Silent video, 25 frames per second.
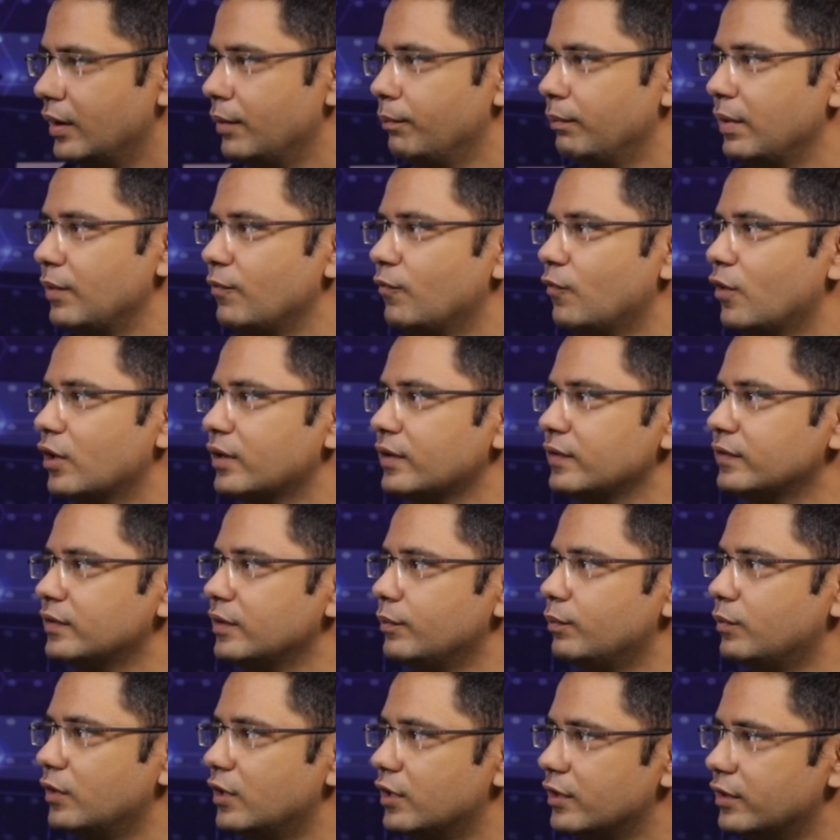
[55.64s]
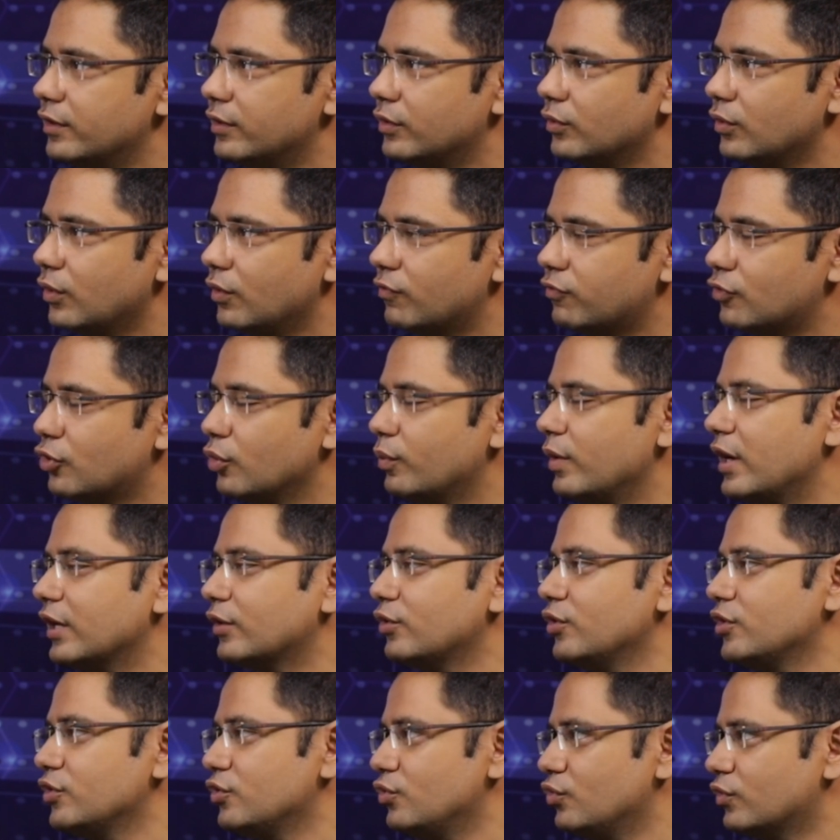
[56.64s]
Ma'am, what is the burden of
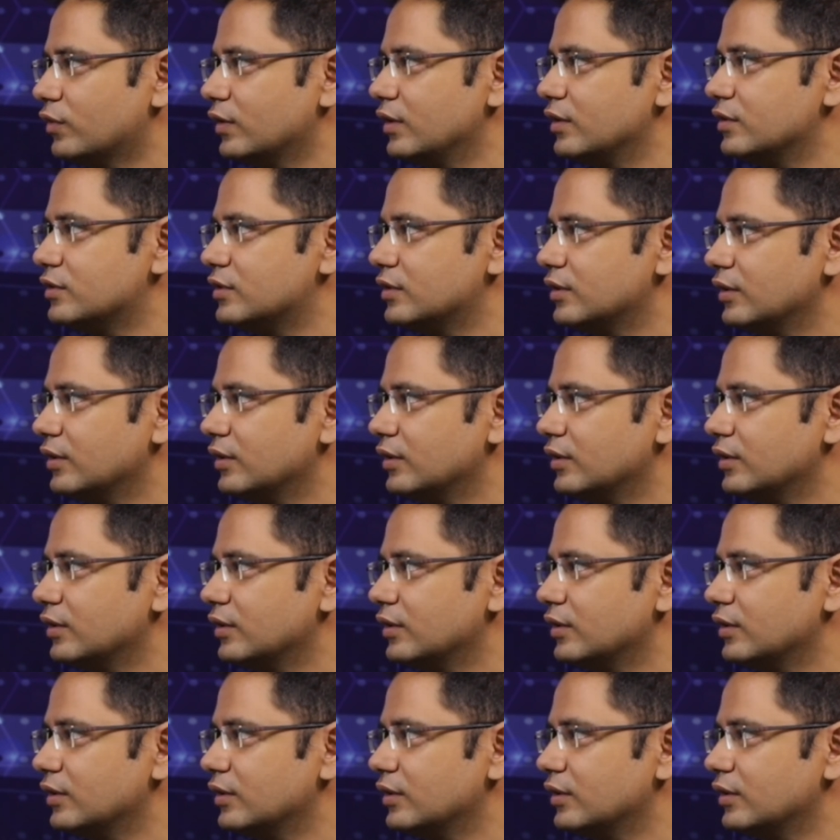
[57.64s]
tobacco usage